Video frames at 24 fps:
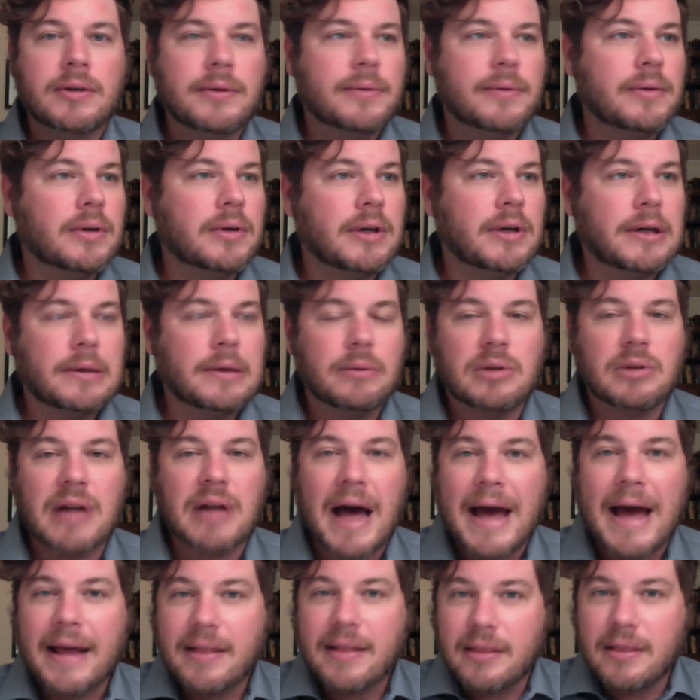
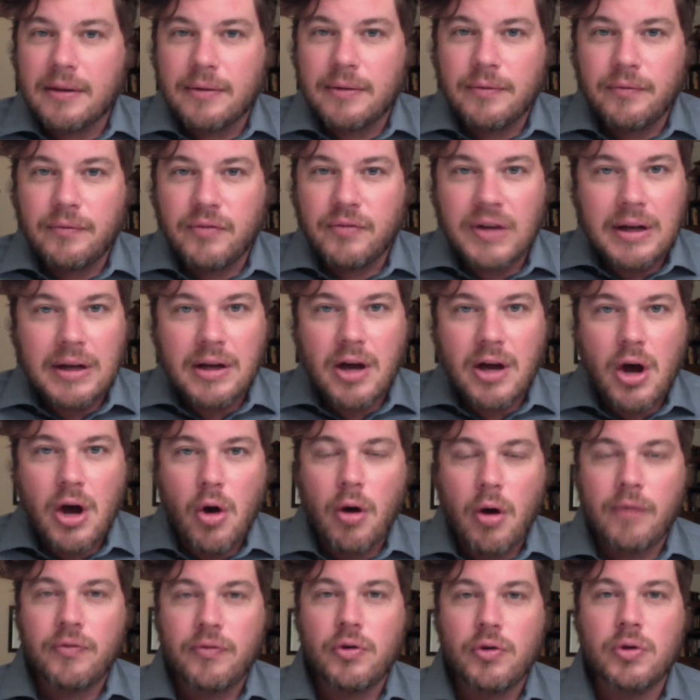like the video
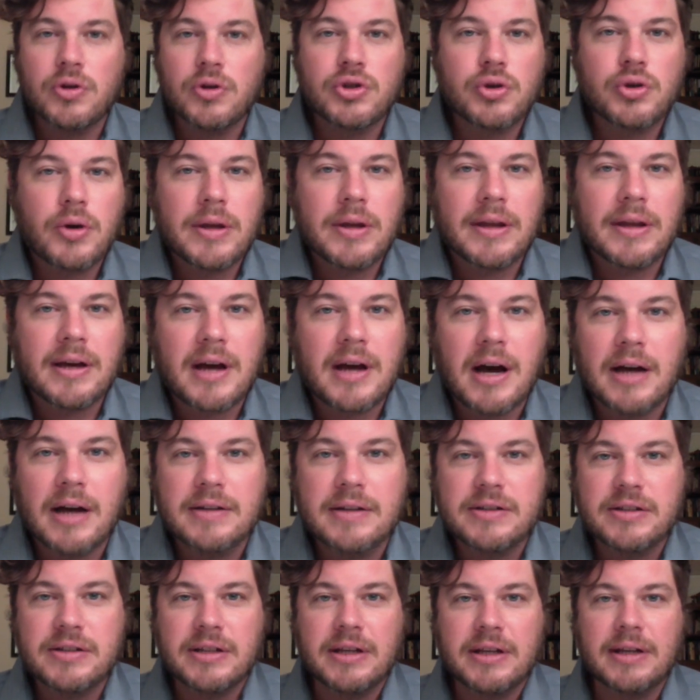if you enjoy the
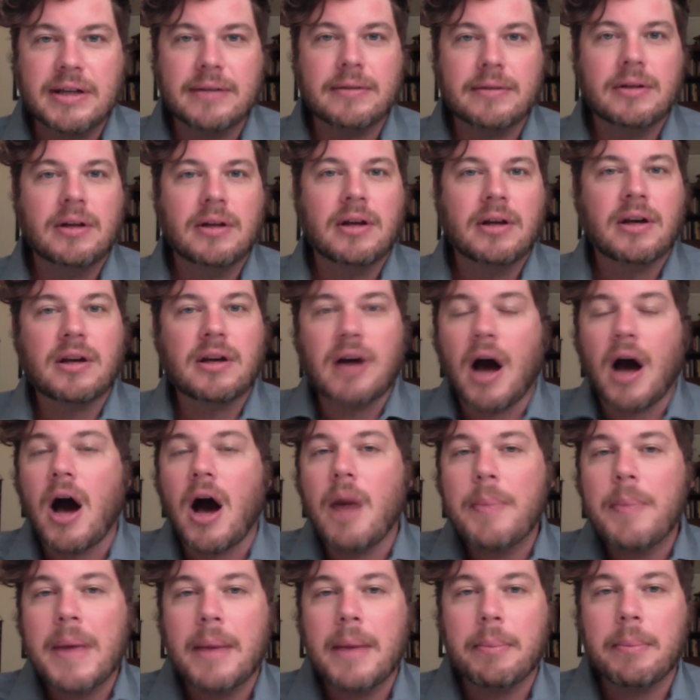content,
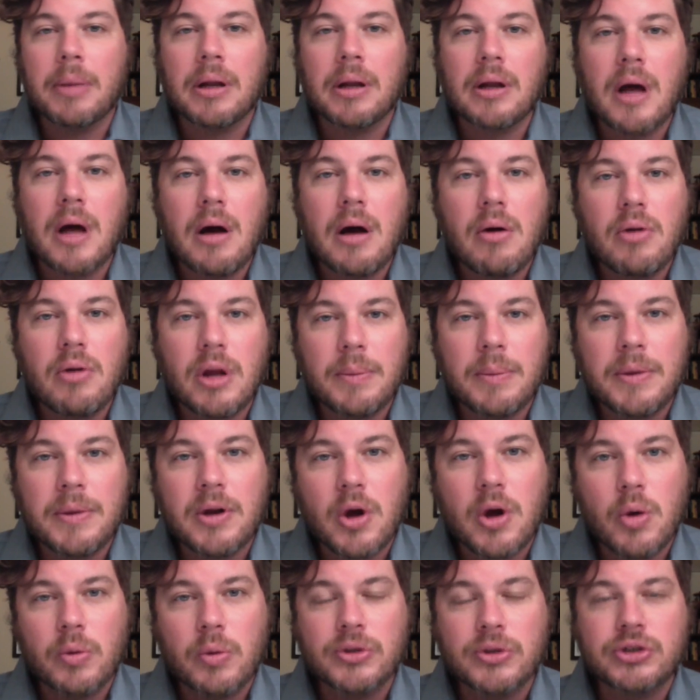comment below, let me
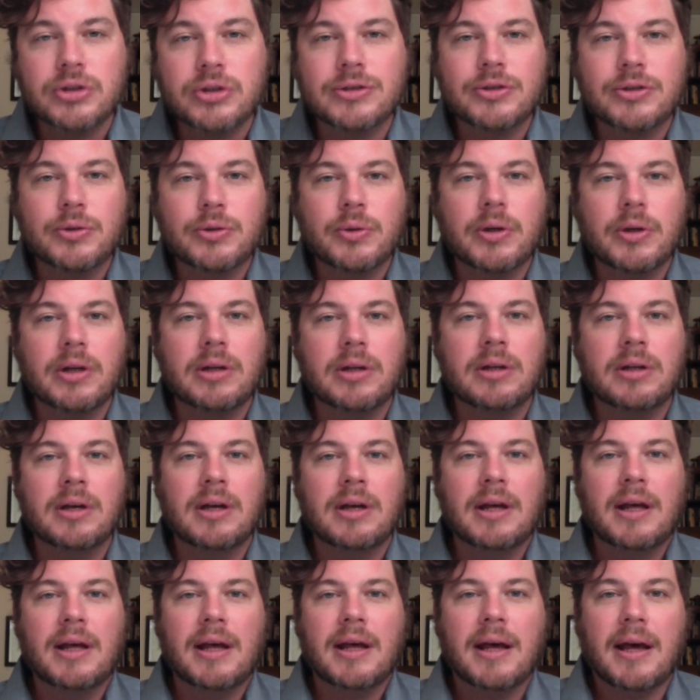know what you're doing,
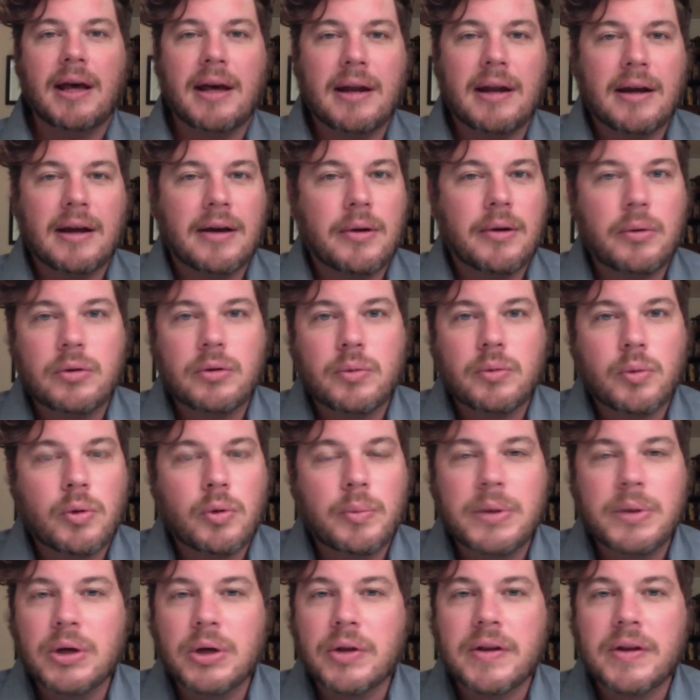and we'll
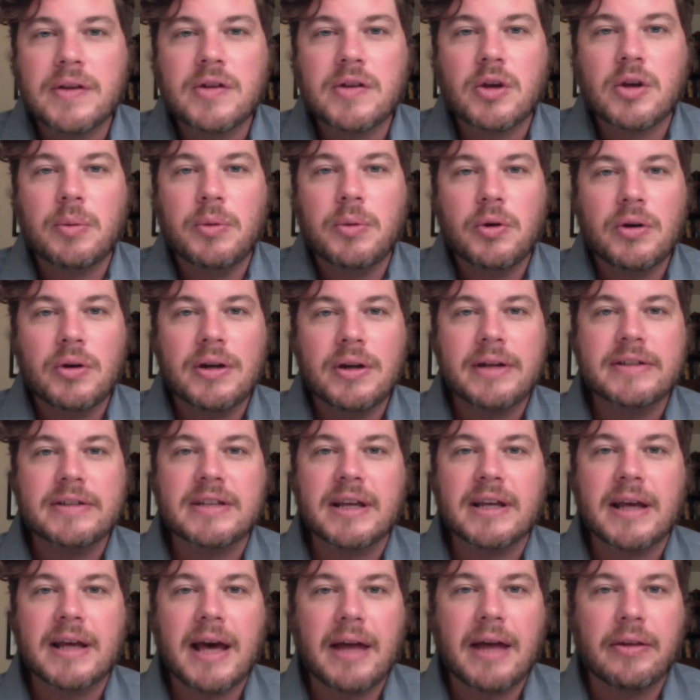build this community
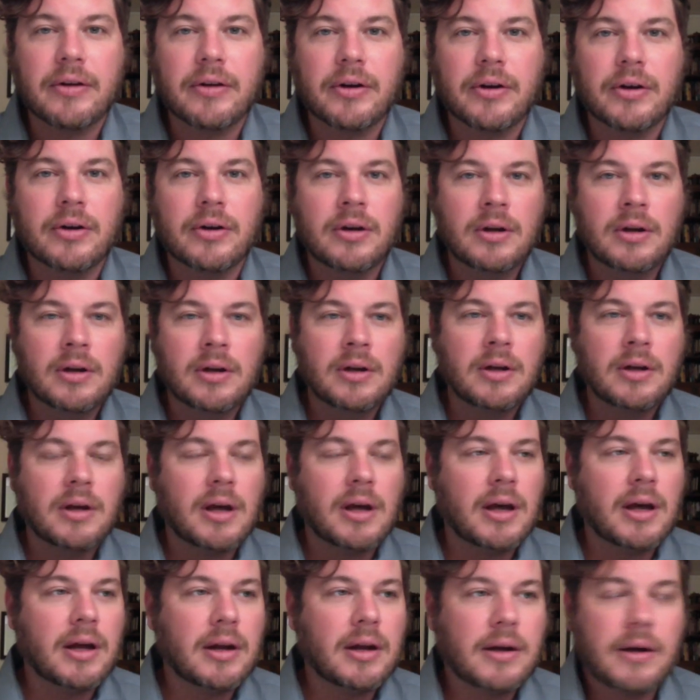together,
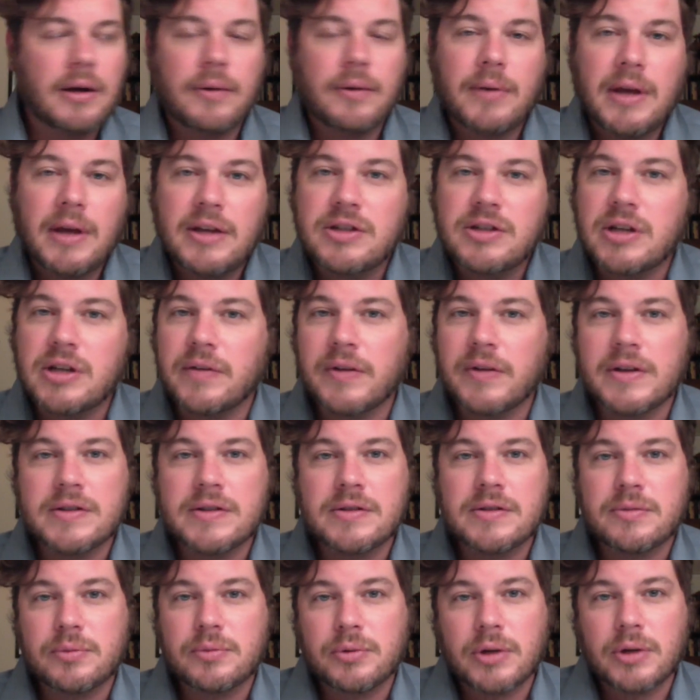and each of
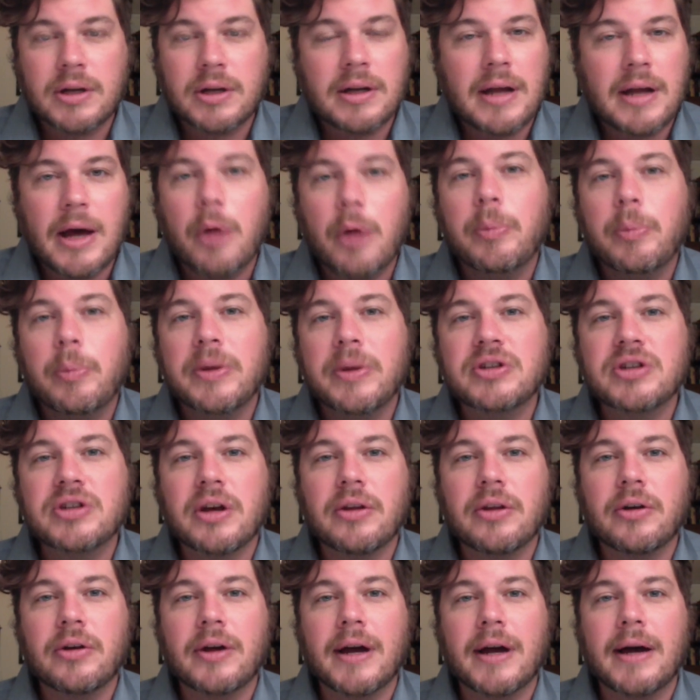us can help each
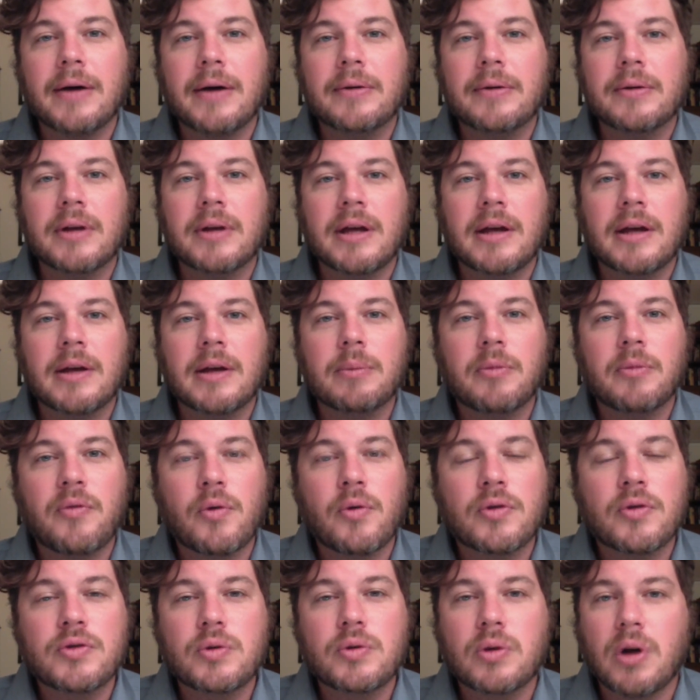other out, and
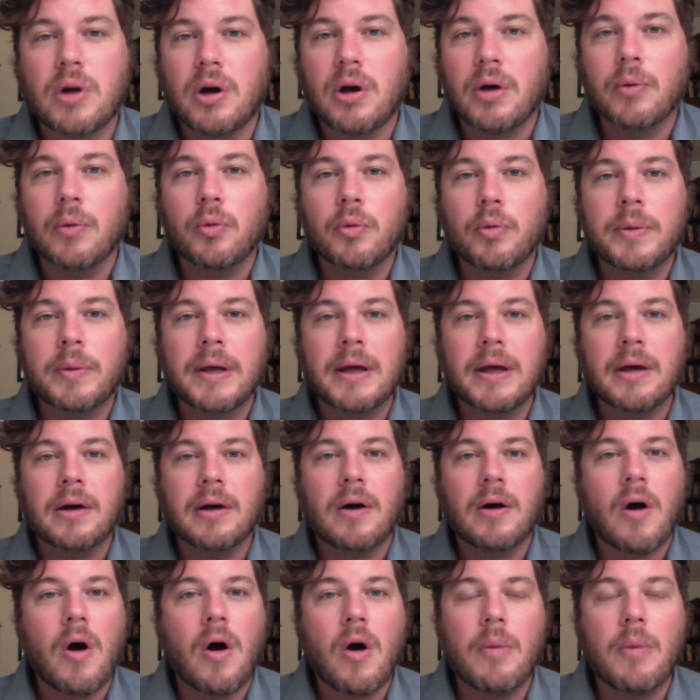before too long we'll be
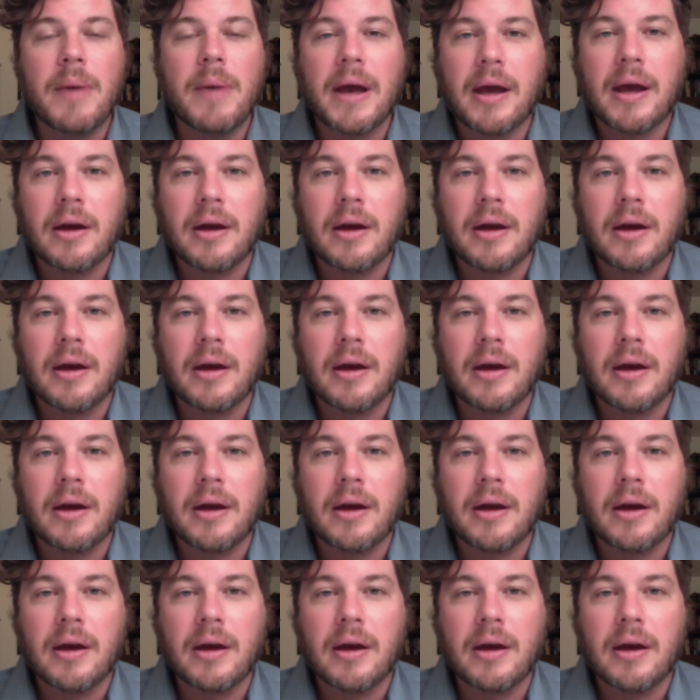all making